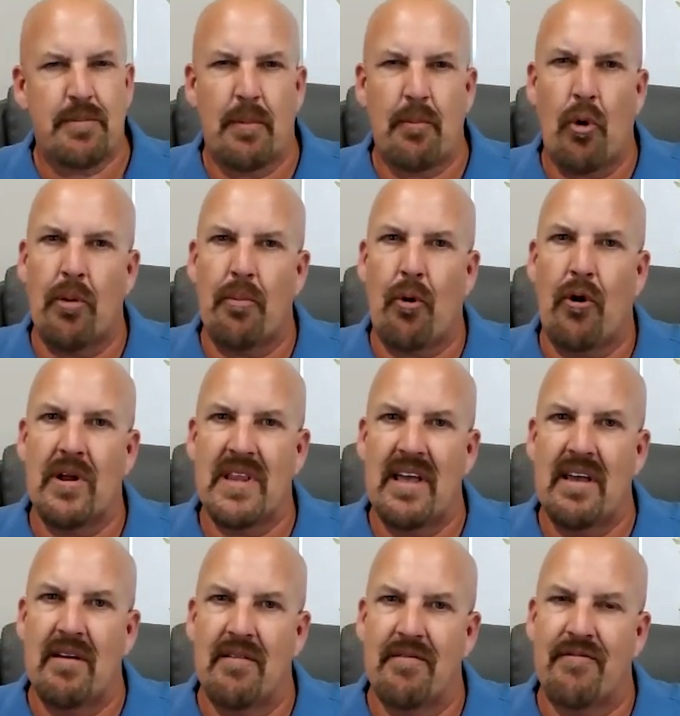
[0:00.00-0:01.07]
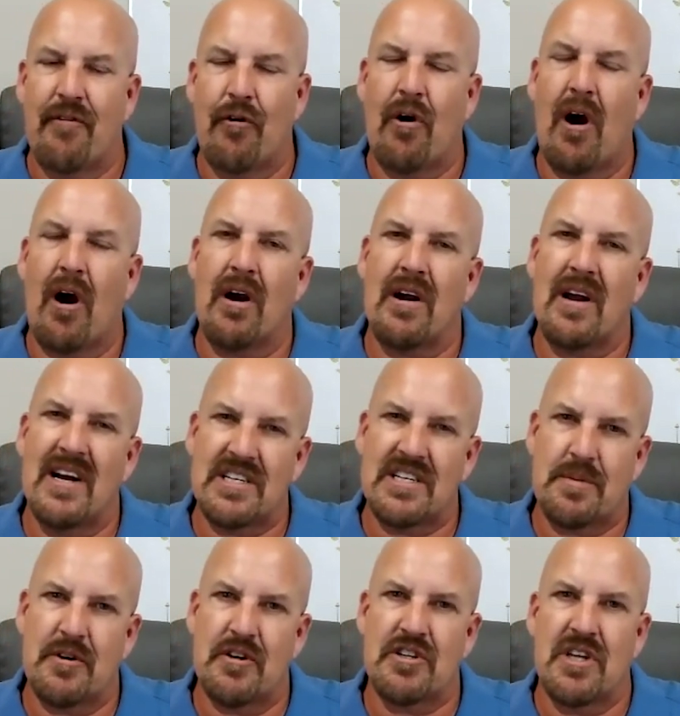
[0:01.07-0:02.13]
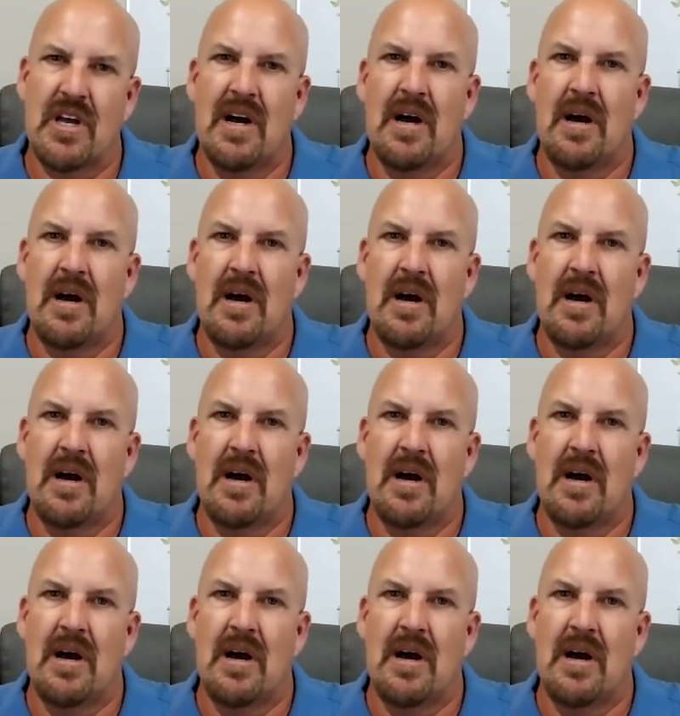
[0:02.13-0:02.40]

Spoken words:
but more importantly, for our customers'